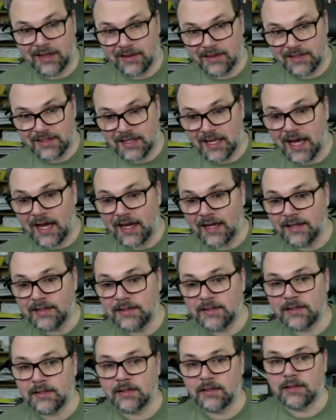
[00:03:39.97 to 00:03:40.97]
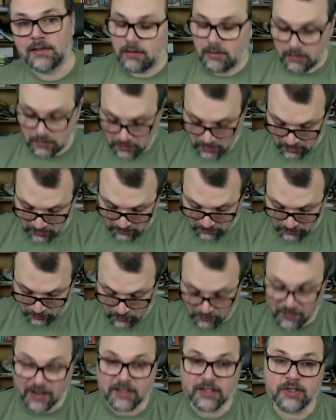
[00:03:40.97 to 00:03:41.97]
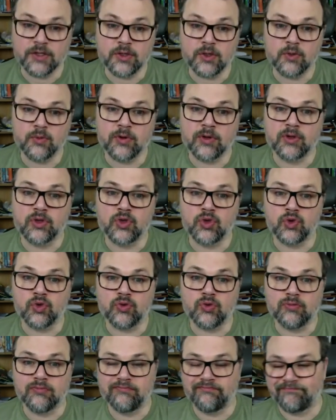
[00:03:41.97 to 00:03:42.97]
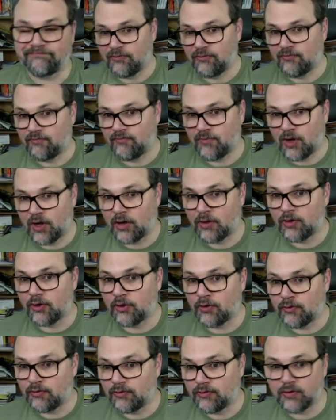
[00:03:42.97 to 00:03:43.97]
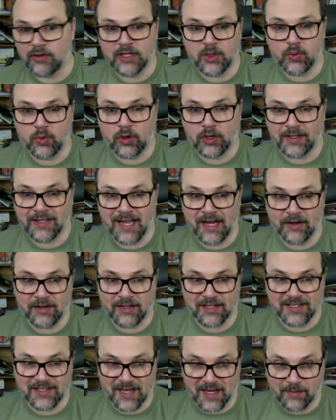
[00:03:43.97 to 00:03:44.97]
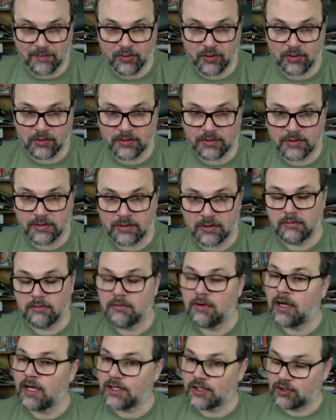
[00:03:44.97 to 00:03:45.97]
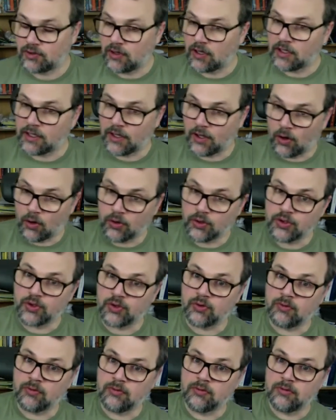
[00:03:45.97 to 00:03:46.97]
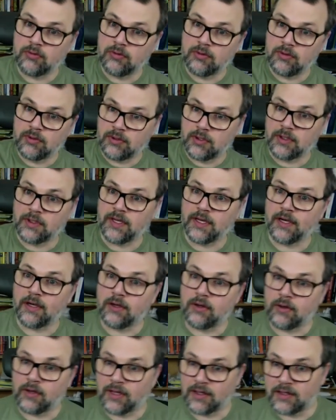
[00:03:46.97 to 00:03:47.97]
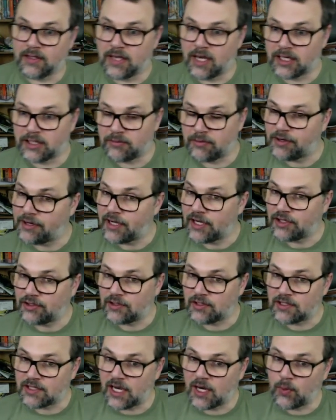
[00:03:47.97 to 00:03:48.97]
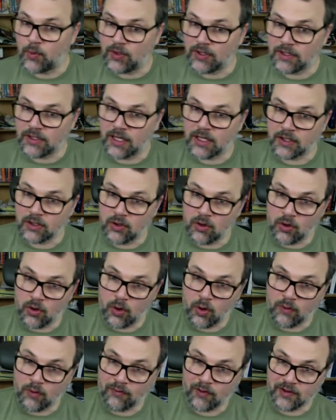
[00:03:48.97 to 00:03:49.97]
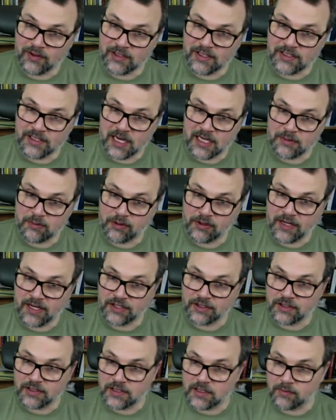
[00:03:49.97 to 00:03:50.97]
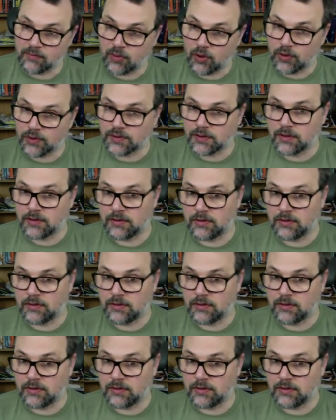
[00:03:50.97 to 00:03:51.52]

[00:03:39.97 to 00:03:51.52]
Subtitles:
the slides, I have provided you with two other fully worked out examples. I strongly urge you to take a look at the explanations. I will not go over these explanations in person.